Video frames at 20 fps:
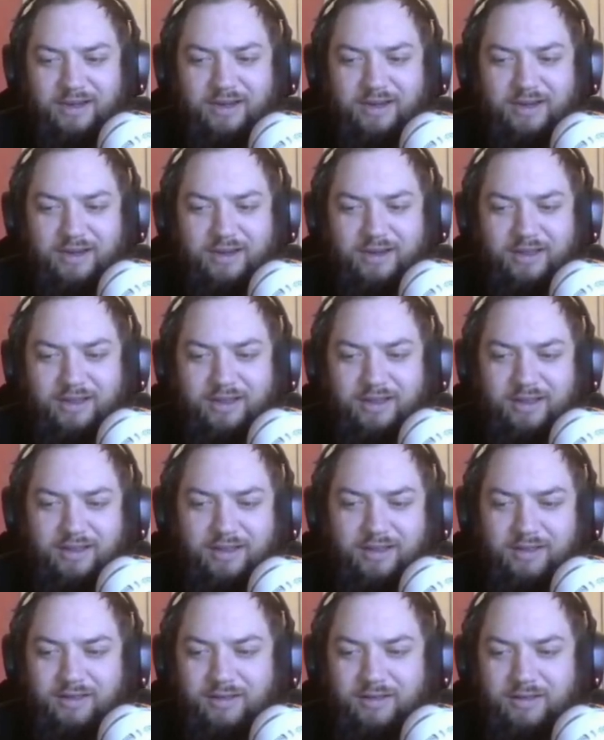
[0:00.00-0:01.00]

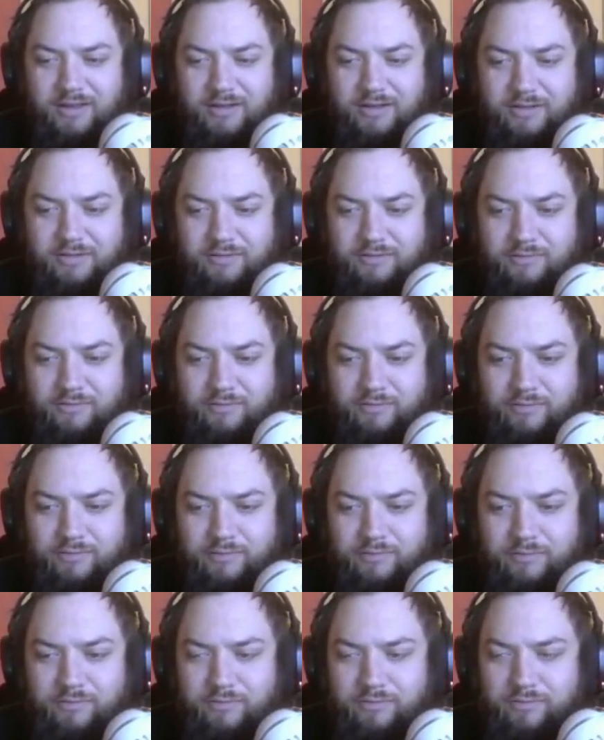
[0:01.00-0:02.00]

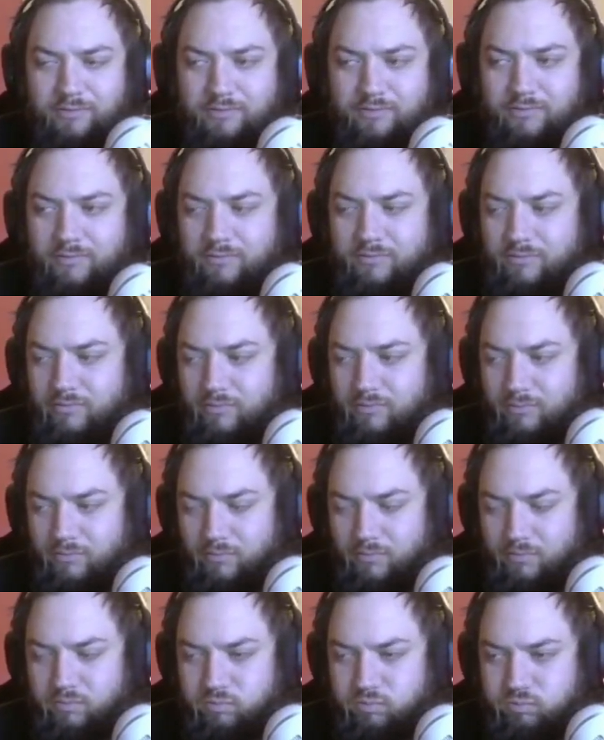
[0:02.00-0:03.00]

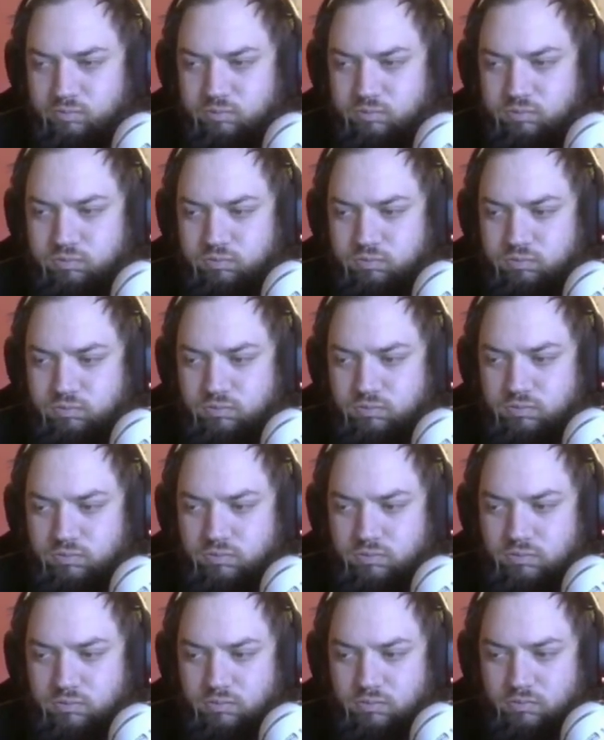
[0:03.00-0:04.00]

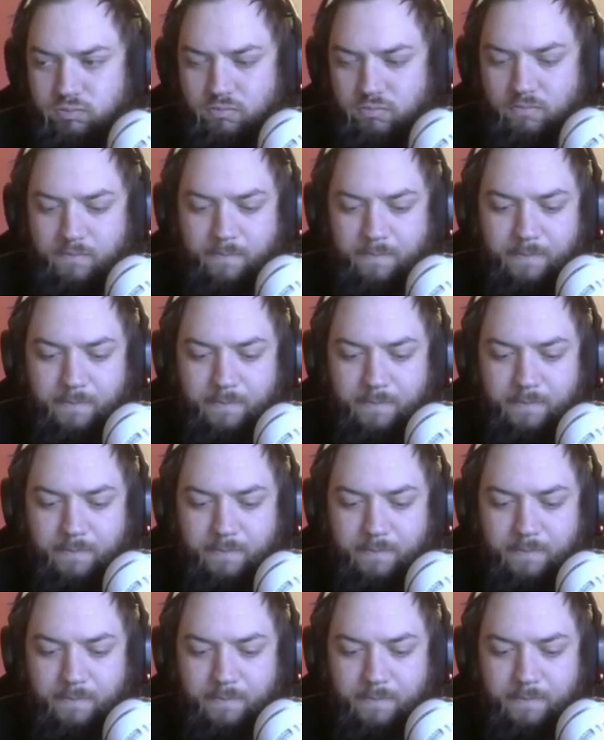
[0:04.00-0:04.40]
Nobody speaks.